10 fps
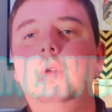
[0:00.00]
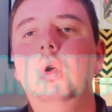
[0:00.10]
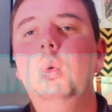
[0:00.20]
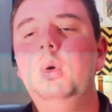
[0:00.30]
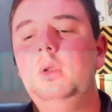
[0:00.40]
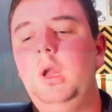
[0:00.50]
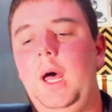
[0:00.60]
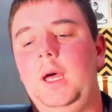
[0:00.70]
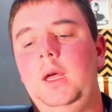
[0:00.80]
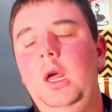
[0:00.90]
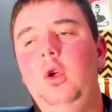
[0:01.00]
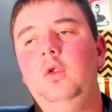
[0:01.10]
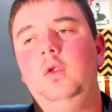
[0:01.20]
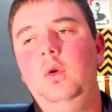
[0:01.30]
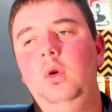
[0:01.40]
you would like
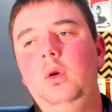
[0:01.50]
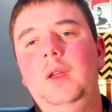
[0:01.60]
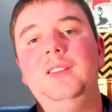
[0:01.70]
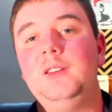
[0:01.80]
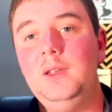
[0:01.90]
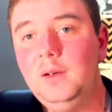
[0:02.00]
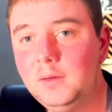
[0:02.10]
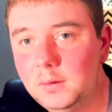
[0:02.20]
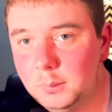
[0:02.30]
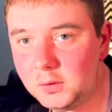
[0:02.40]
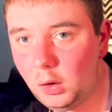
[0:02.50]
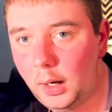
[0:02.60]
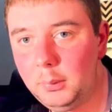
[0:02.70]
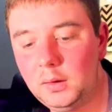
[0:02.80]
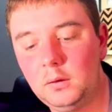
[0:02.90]
to consider
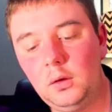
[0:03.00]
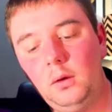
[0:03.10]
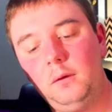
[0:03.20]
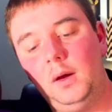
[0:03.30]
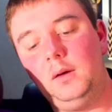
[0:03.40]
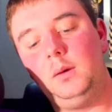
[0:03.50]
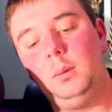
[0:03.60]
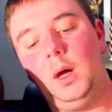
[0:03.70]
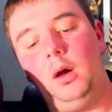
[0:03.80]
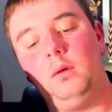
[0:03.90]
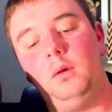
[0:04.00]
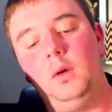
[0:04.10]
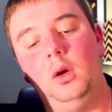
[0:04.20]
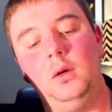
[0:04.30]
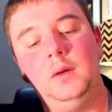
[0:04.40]
subscribing to Phantom Cave
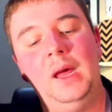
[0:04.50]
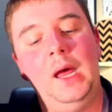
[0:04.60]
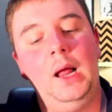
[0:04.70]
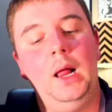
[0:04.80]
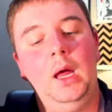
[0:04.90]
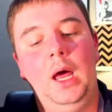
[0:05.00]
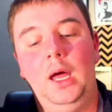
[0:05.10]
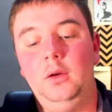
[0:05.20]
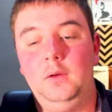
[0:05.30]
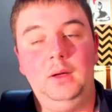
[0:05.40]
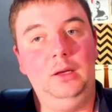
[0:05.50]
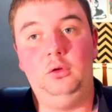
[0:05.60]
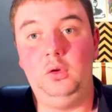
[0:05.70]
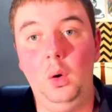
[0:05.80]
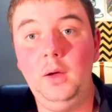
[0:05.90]
Reviews and
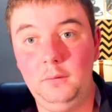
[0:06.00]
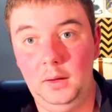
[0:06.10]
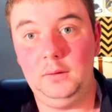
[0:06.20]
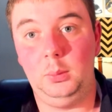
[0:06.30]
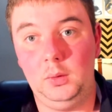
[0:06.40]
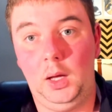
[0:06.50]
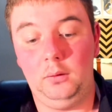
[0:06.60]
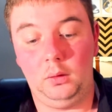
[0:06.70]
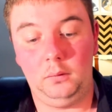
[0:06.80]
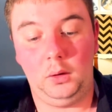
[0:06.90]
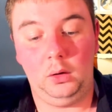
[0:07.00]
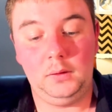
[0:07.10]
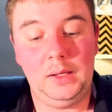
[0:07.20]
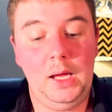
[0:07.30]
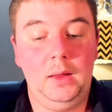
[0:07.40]
enjoy Phantom Cave
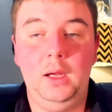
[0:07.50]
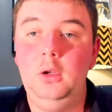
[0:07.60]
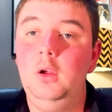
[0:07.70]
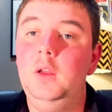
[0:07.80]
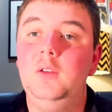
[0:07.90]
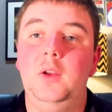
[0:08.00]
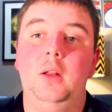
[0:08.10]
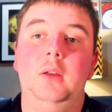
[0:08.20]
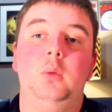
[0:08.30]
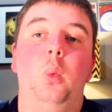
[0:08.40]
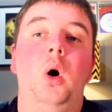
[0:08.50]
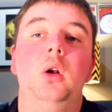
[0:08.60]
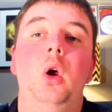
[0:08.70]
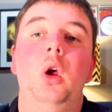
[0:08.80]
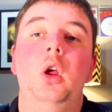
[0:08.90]
Reviews, then you can tell us what